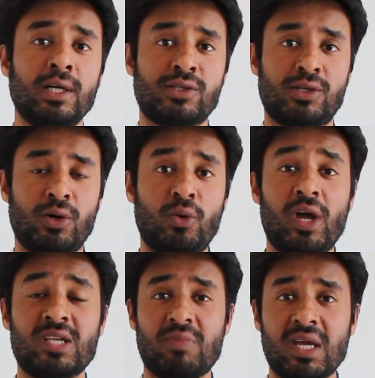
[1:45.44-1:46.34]
So
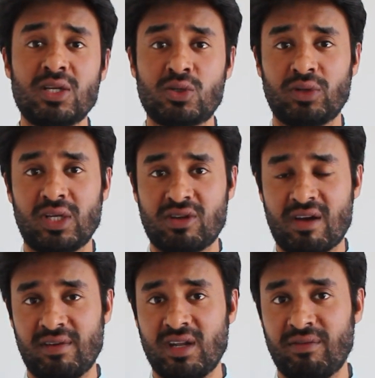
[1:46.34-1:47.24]
it's making sure that you
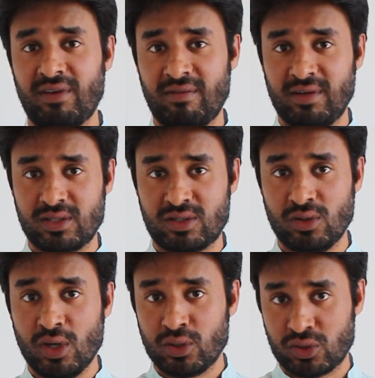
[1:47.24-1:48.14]
have enough evidence
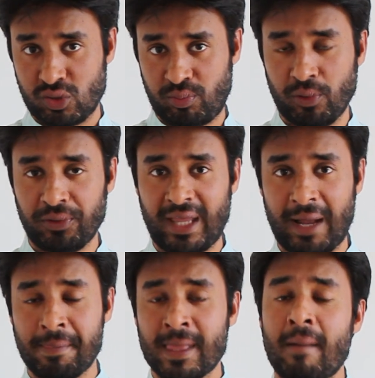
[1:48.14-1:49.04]
to support that.